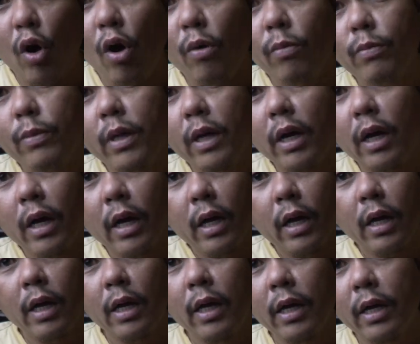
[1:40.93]
of the
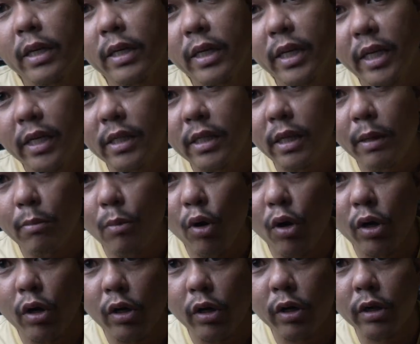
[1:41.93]
DC
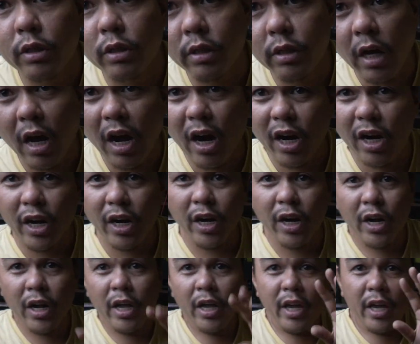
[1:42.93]
motors are
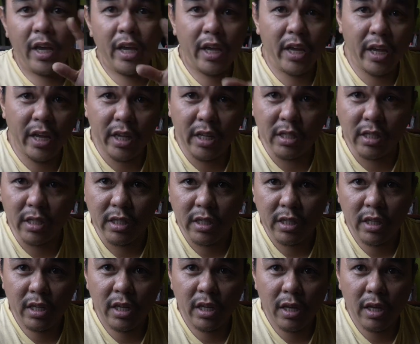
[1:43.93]
it's